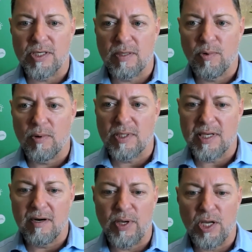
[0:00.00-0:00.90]
the support
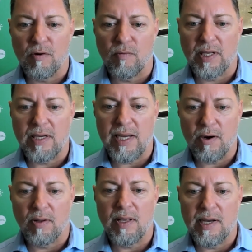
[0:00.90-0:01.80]
center, but you don't really
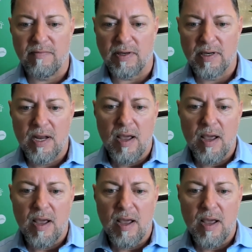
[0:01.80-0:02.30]
hear a lot of it.